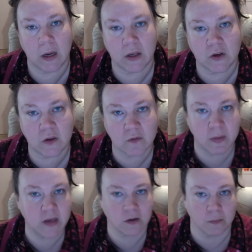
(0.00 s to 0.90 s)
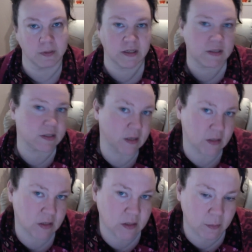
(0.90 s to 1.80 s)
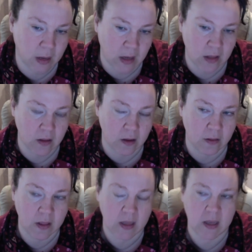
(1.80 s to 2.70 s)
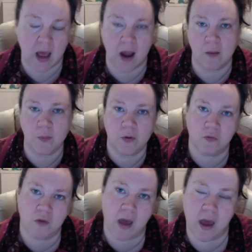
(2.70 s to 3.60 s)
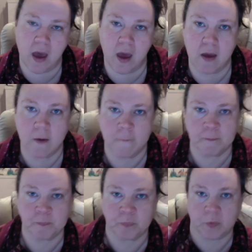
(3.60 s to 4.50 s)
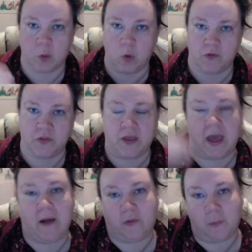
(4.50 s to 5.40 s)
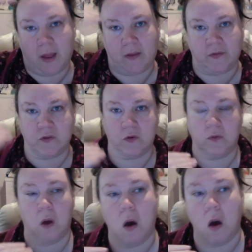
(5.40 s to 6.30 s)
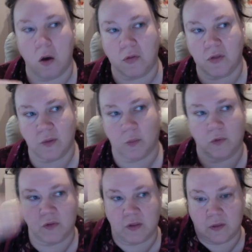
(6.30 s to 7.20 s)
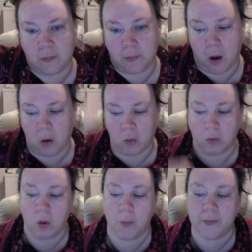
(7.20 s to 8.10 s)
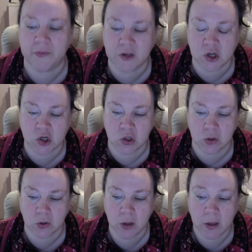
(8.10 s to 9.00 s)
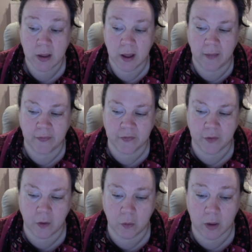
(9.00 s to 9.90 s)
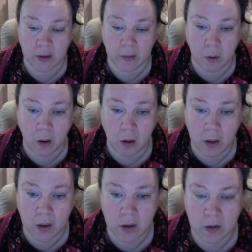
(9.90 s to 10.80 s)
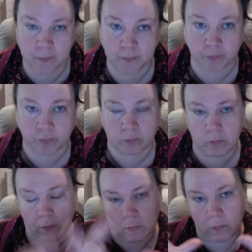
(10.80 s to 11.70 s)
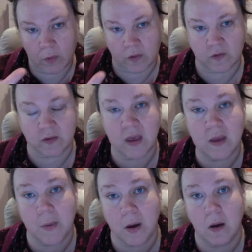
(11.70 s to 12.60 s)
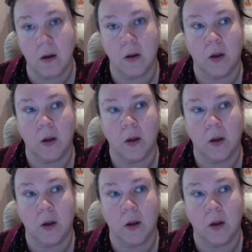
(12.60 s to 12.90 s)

it just made complete sense to me that the element of air was the counterbalance to earth. It was in pole opposition. And so in my schema,